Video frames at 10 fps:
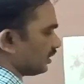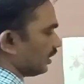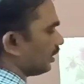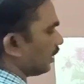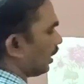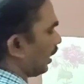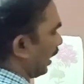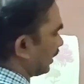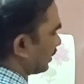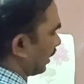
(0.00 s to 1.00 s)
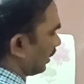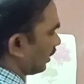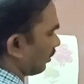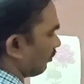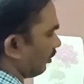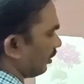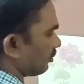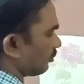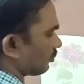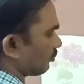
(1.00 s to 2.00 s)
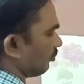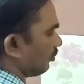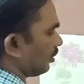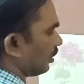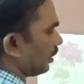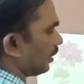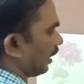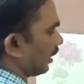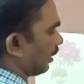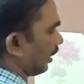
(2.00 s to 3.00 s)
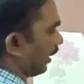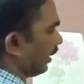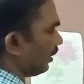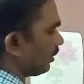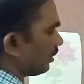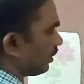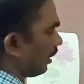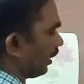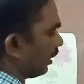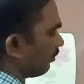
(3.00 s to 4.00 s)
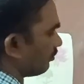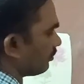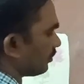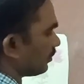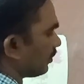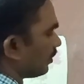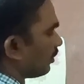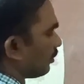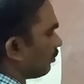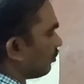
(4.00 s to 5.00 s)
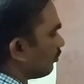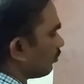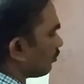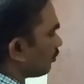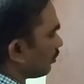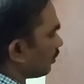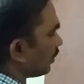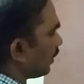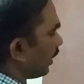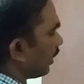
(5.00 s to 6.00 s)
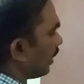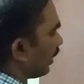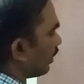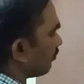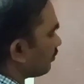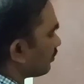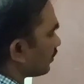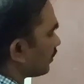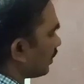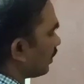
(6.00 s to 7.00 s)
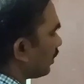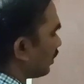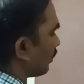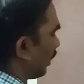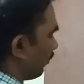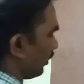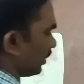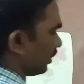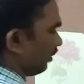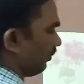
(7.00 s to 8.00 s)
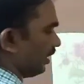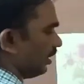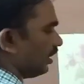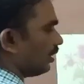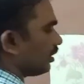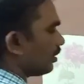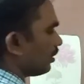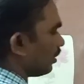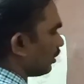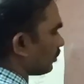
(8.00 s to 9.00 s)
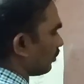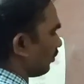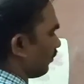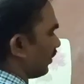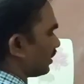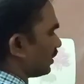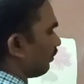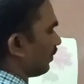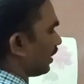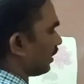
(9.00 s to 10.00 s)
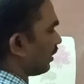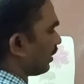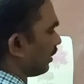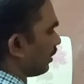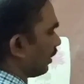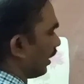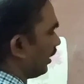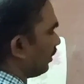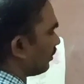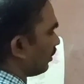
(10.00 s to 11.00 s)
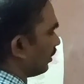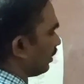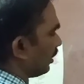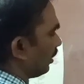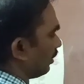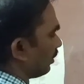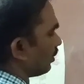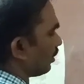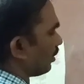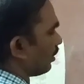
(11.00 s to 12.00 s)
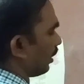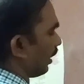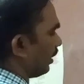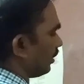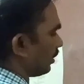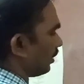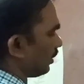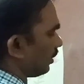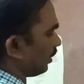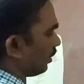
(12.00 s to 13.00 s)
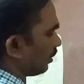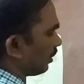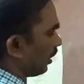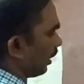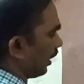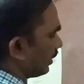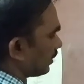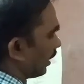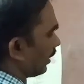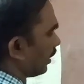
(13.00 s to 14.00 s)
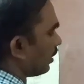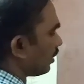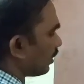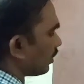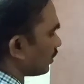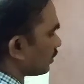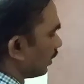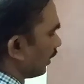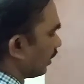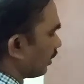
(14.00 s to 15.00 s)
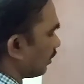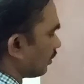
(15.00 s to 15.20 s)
see, I started going to school at 9 a.m. to 10 a.m. So I was in the middle. So for example, at 9:30, I saw a snake.